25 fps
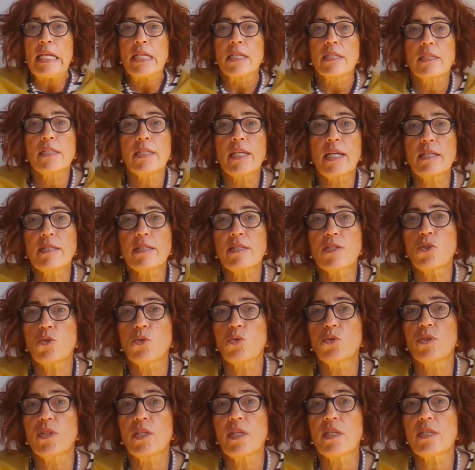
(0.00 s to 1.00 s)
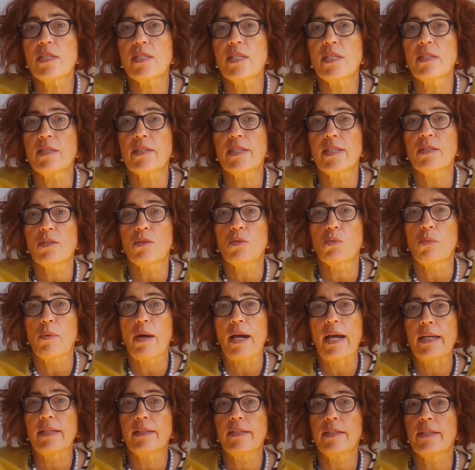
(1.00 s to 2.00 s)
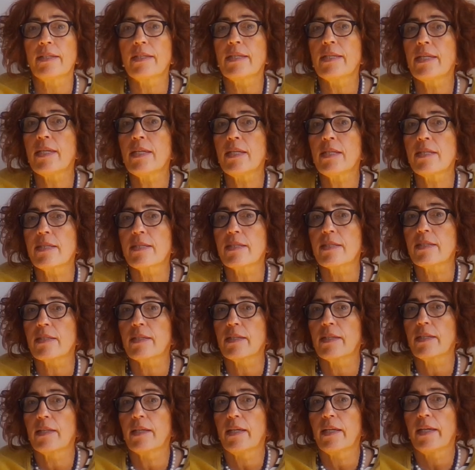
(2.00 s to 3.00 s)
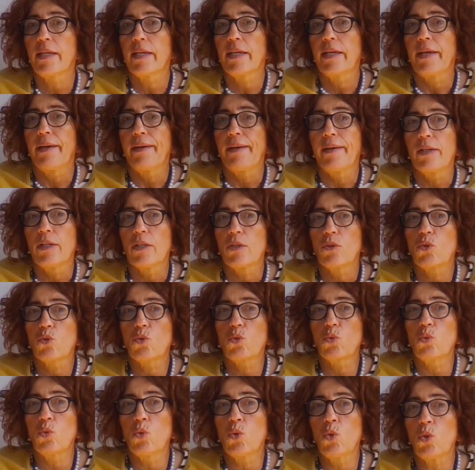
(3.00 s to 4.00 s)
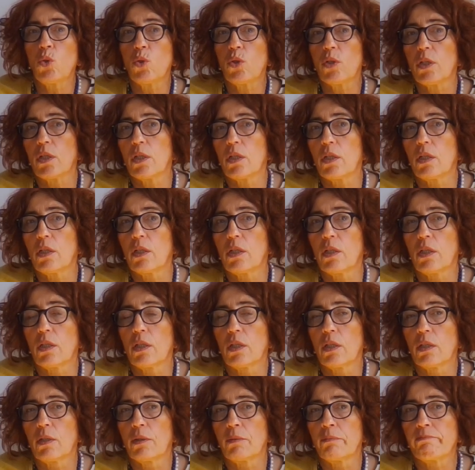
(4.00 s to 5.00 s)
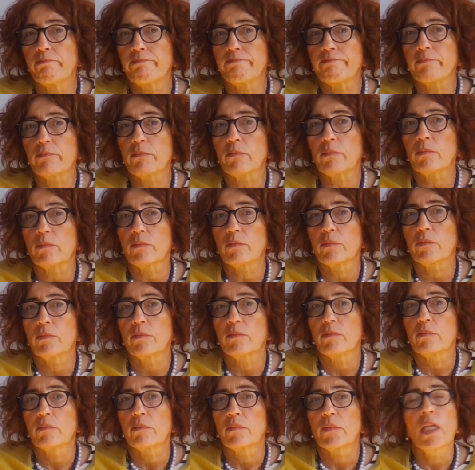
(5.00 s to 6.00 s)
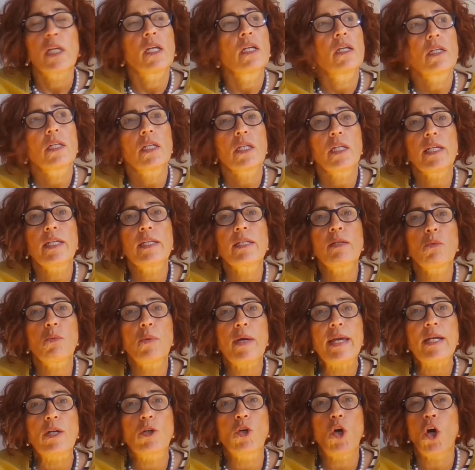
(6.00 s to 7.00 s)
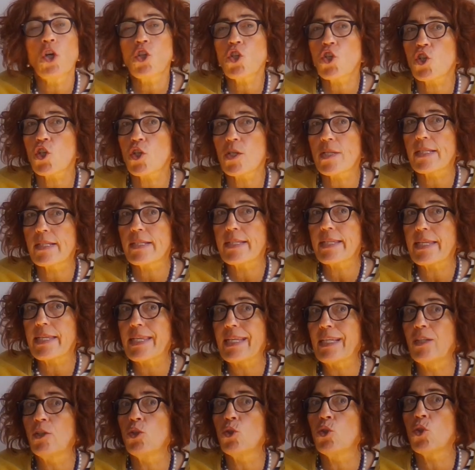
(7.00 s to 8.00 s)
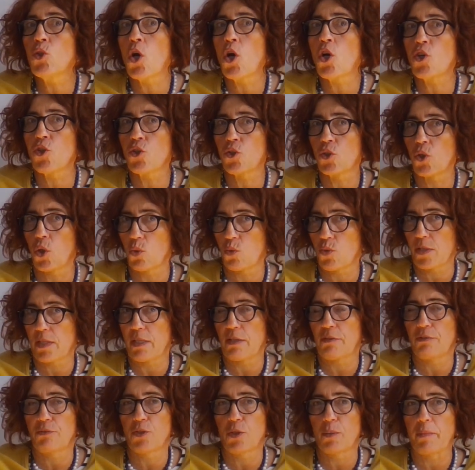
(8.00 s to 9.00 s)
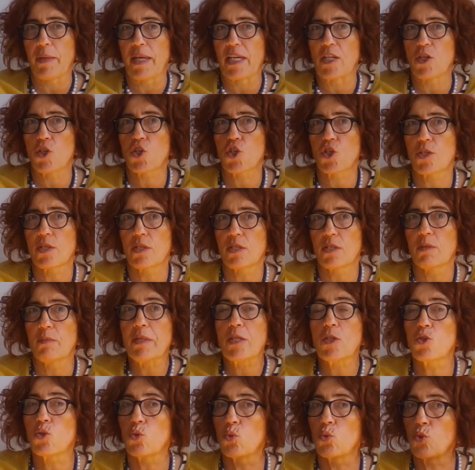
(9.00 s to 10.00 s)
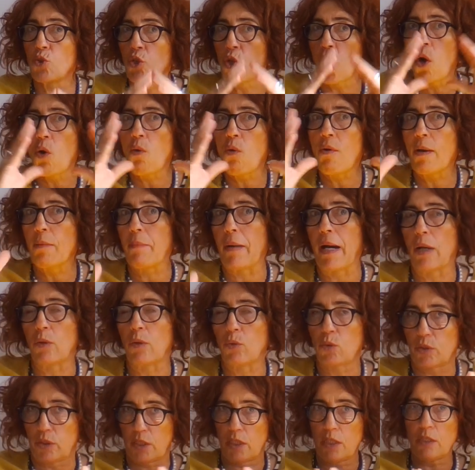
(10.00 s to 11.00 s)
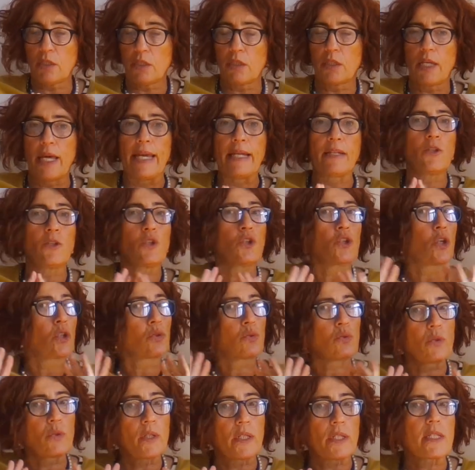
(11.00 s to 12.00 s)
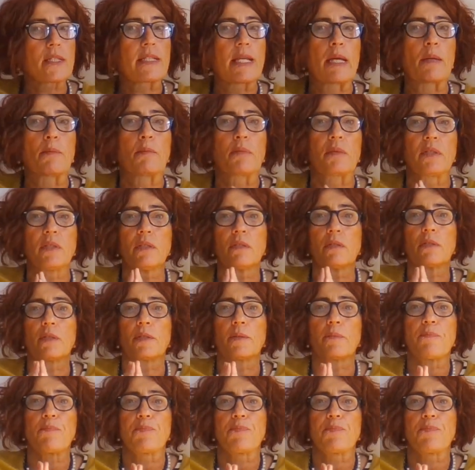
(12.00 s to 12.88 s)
The answer to this is that one needs to, in a way, consciously ignore those deformations. It means to know about it and not to accept it.